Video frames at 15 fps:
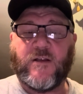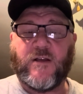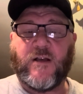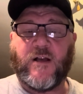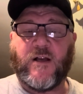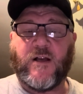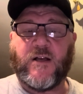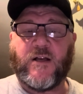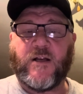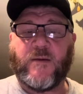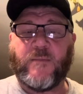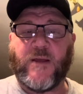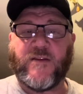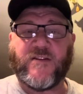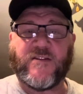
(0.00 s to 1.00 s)

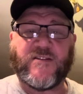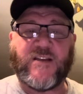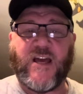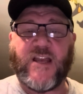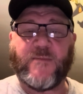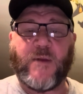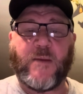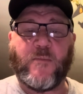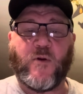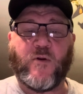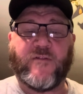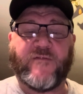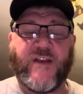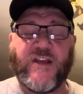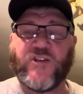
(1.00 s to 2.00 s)
And this is kind of my
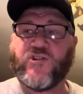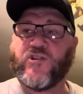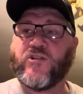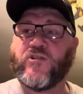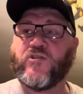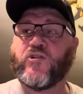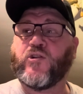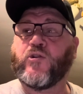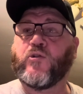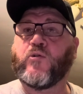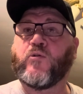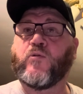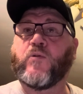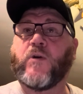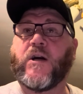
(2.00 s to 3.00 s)
motivation
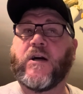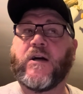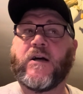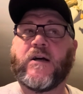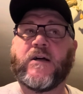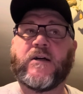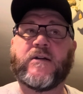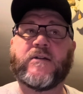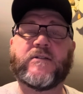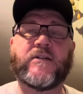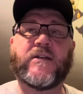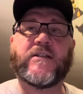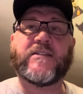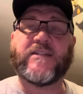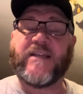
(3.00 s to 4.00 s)
to
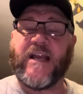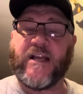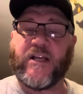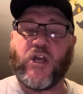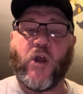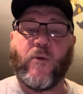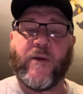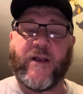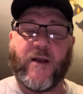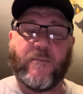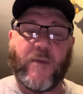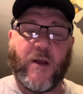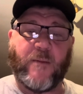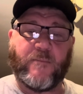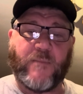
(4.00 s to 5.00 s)
get going.
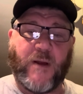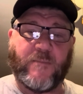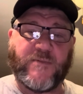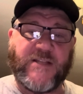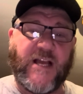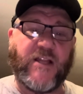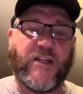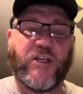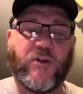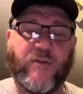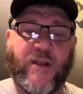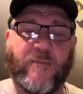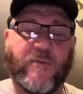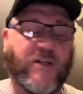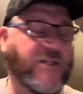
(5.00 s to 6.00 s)
I'm telling you
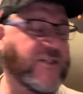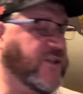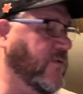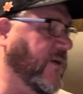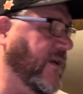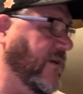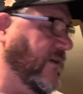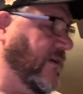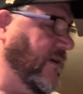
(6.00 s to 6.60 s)
that I'm going to do it,